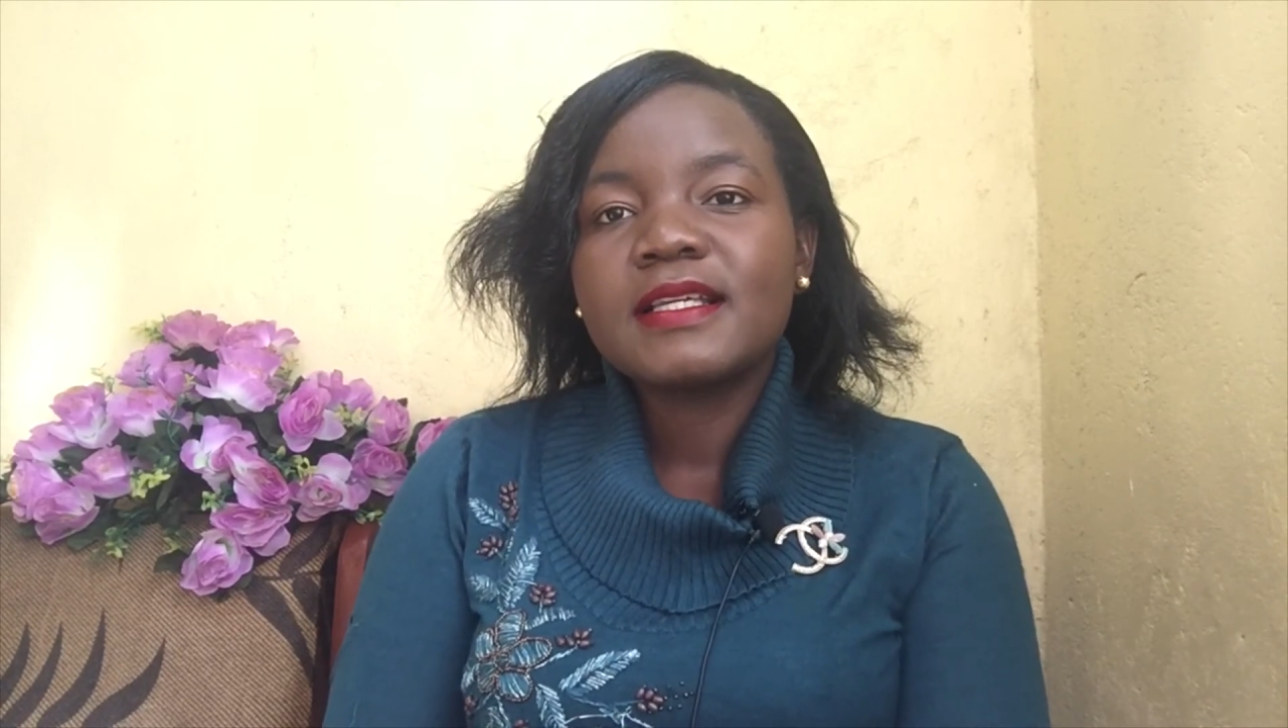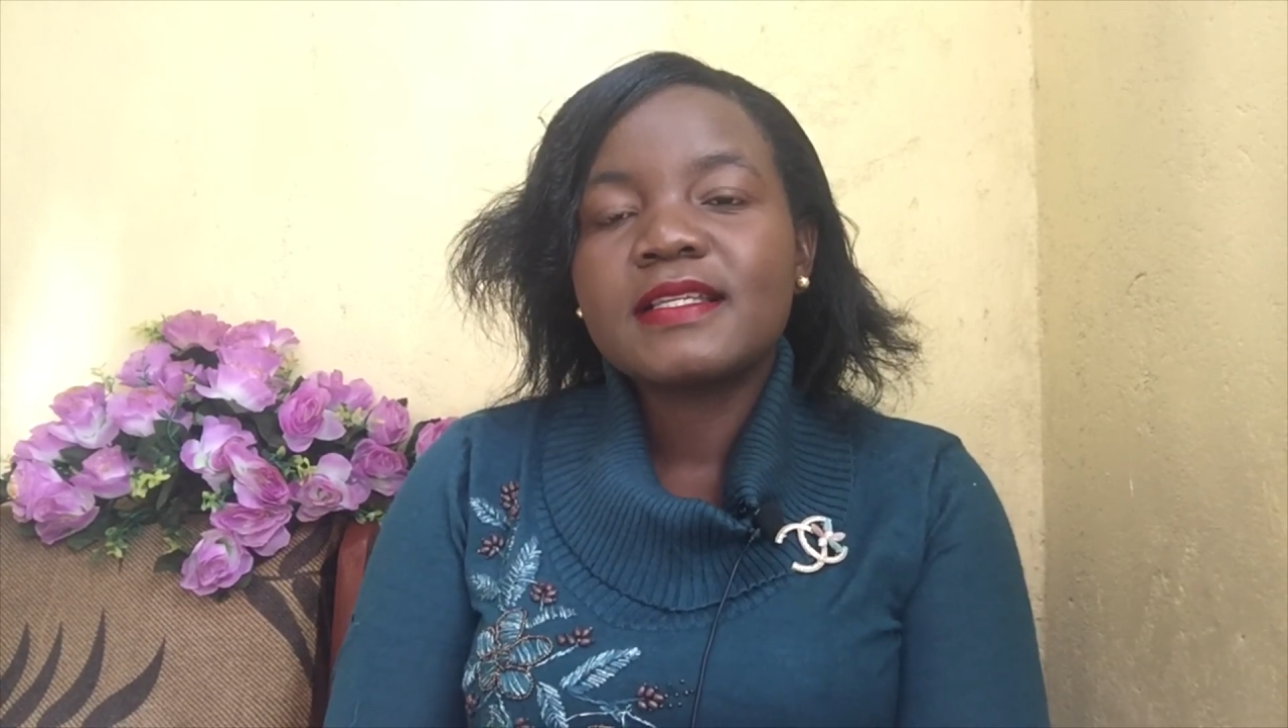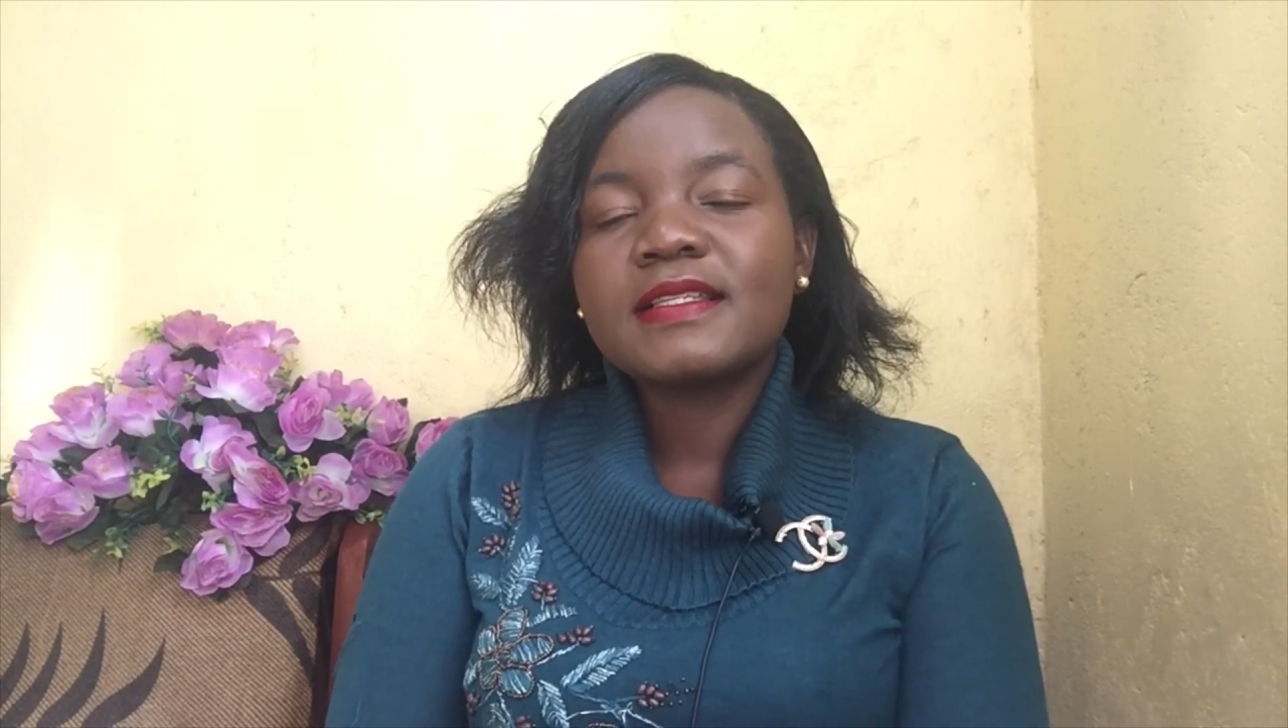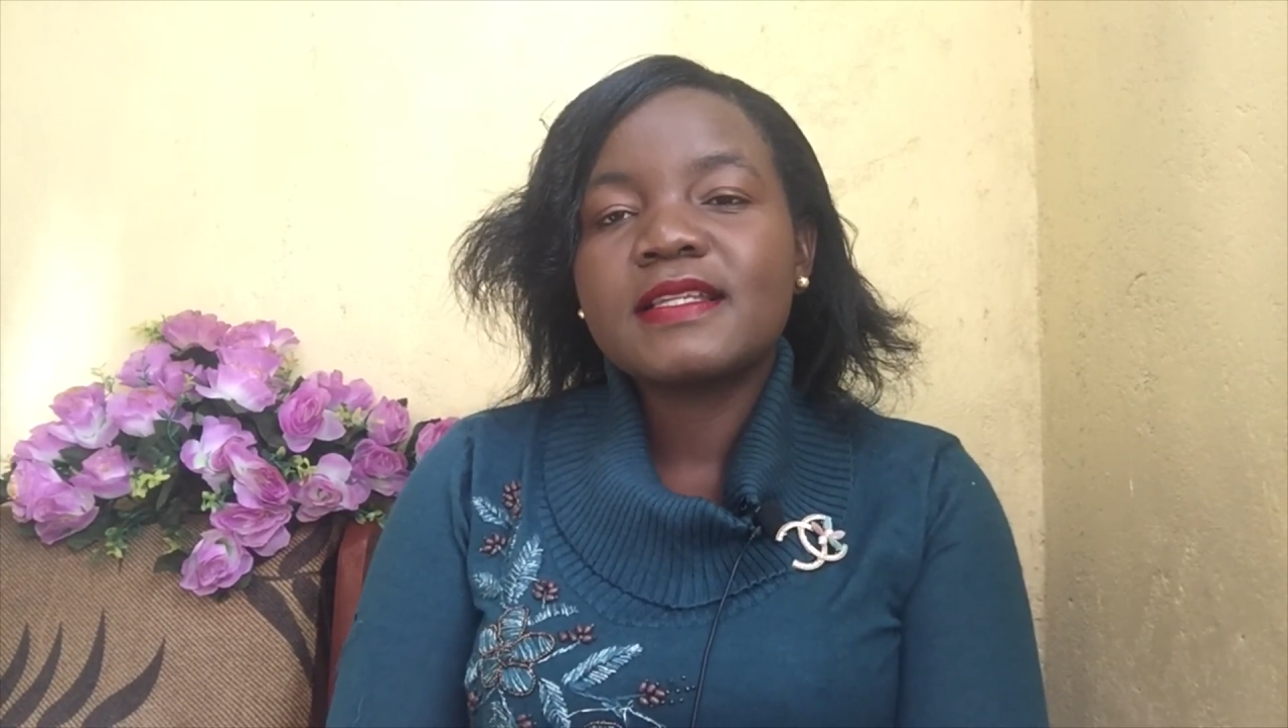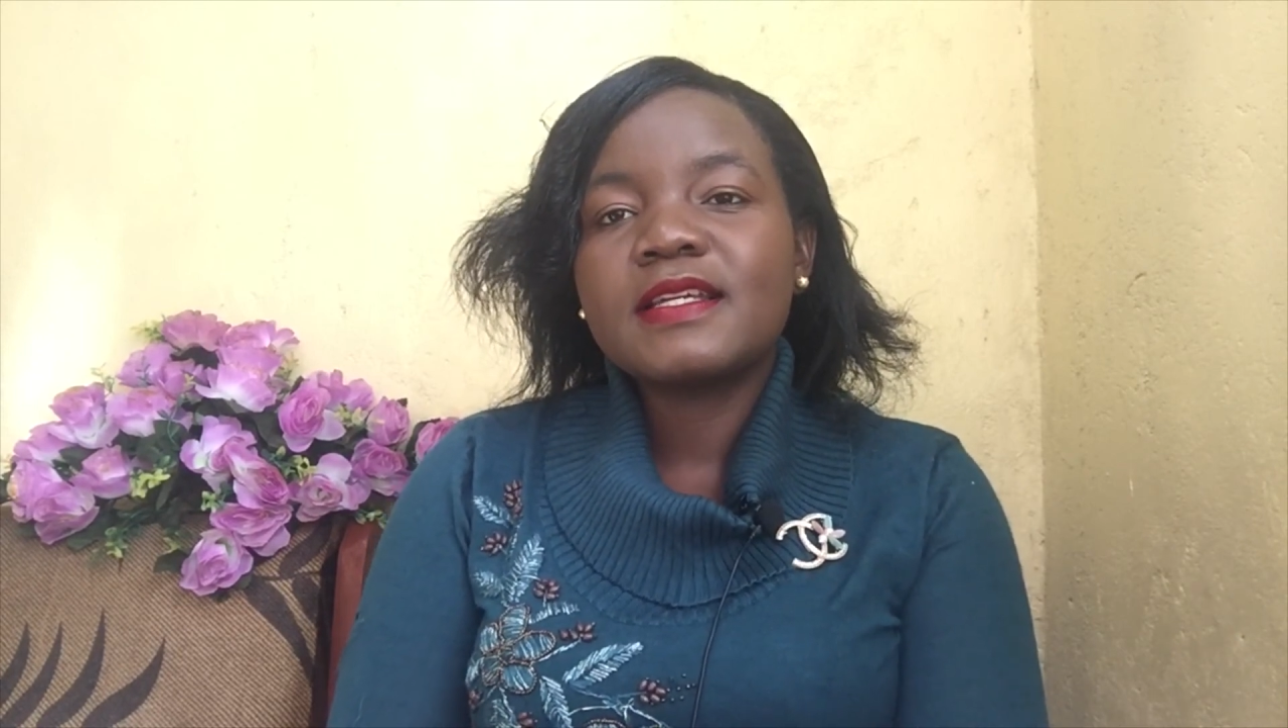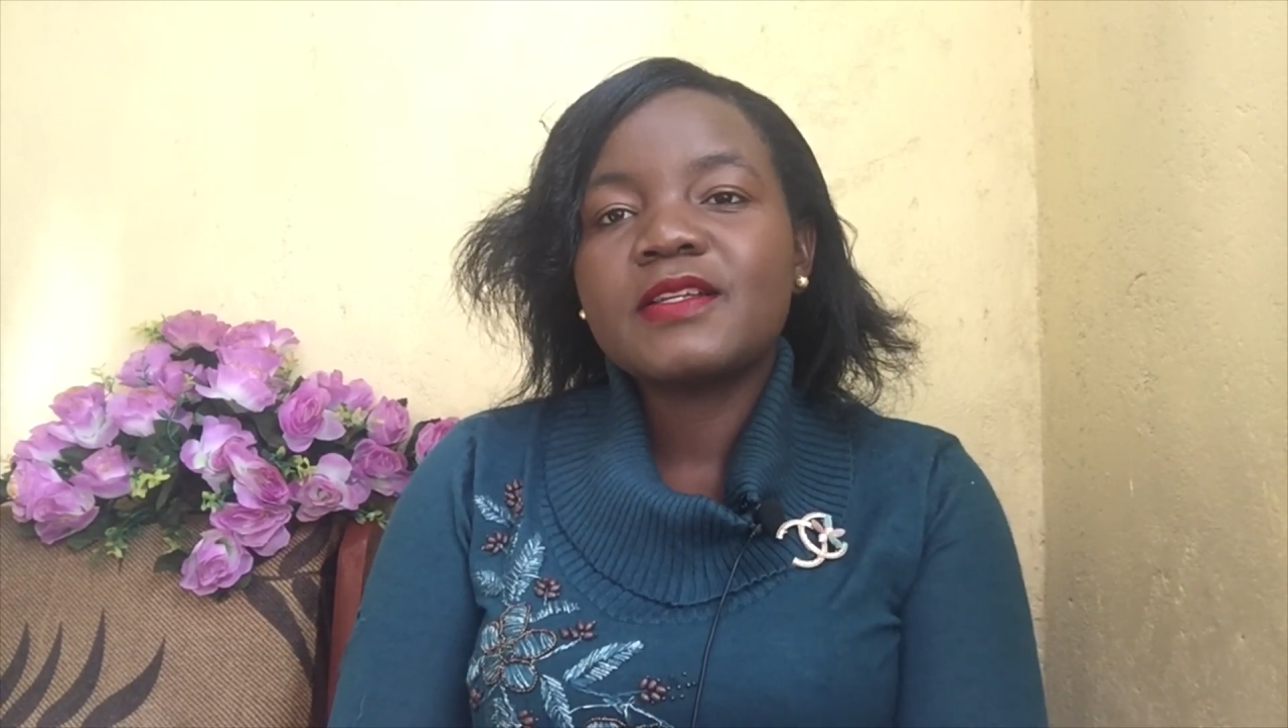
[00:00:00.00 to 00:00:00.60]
Stay